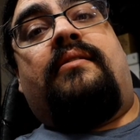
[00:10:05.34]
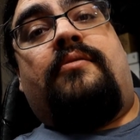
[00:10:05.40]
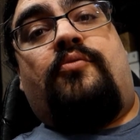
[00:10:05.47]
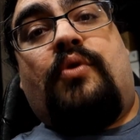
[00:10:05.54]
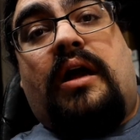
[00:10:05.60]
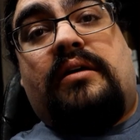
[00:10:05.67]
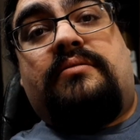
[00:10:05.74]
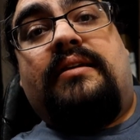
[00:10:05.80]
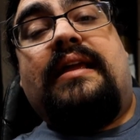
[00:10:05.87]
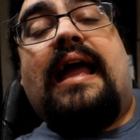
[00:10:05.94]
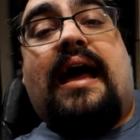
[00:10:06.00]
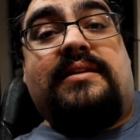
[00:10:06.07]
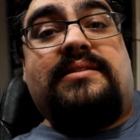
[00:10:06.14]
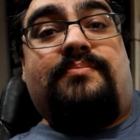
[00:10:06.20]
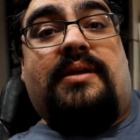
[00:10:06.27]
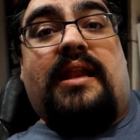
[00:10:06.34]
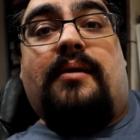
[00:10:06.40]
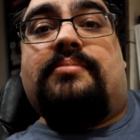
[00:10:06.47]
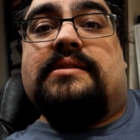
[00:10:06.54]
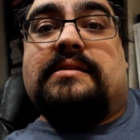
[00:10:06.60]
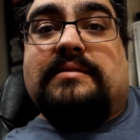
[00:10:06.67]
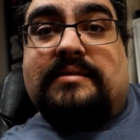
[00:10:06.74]
Well, he hasn't been
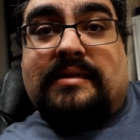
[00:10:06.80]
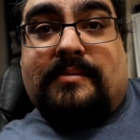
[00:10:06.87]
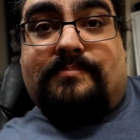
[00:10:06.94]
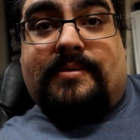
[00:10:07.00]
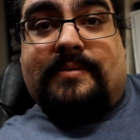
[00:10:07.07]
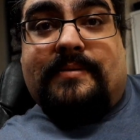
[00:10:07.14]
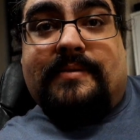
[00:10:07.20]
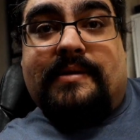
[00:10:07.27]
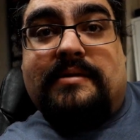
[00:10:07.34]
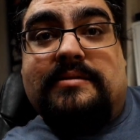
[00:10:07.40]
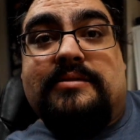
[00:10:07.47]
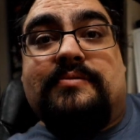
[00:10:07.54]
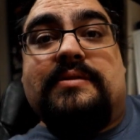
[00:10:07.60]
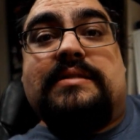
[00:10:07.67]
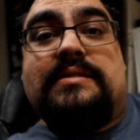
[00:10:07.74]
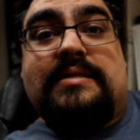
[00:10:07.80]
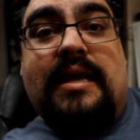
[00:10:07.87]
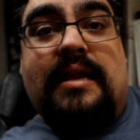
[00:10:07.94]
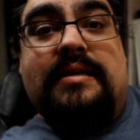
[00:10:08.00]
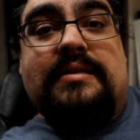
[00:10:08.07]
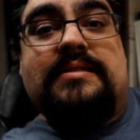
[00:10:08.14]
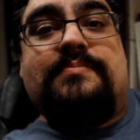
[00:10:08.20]
able to sleep. So
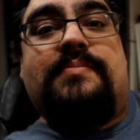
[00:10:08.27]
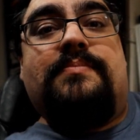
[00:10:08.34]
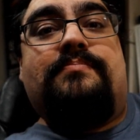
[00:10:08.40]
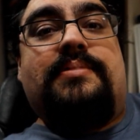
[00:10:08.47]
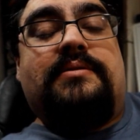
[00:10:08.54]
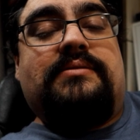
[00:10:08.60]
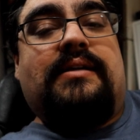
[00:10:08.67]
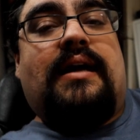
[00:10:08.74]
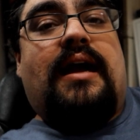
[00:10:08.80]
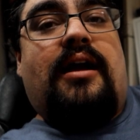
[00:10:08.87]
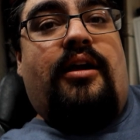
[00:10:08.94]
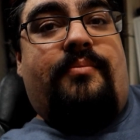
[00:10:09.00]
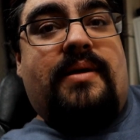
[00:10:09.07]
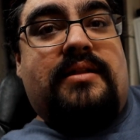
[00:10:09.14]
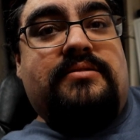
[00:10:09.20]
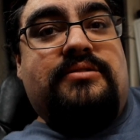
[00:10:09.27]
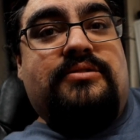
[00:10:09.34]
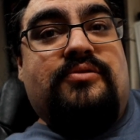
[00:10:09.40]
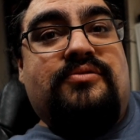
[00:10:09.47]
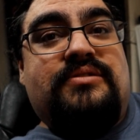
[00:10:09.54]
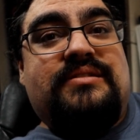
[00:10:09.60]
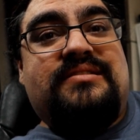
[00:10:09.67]
instead, he's been building Iron Man
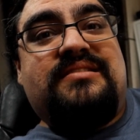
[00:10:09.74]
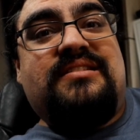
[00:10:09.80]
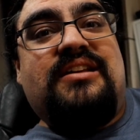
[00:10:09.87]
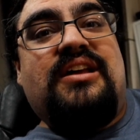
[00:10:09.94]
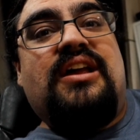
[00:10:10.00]
suits.